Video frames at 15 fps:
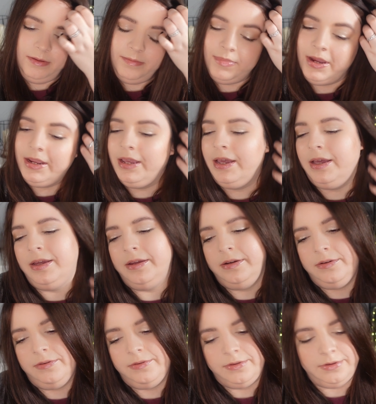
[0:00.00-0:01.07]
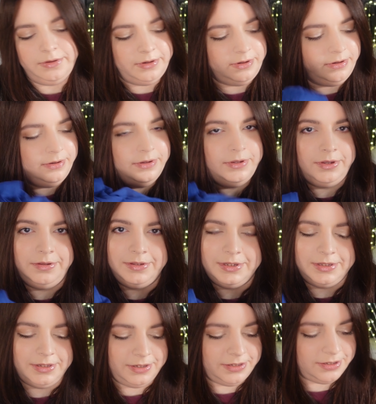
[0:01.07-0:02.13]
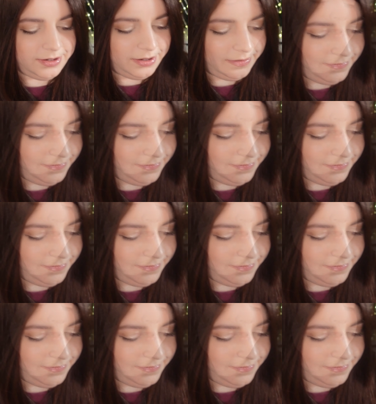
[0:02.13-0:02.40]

my head or use as a scarf.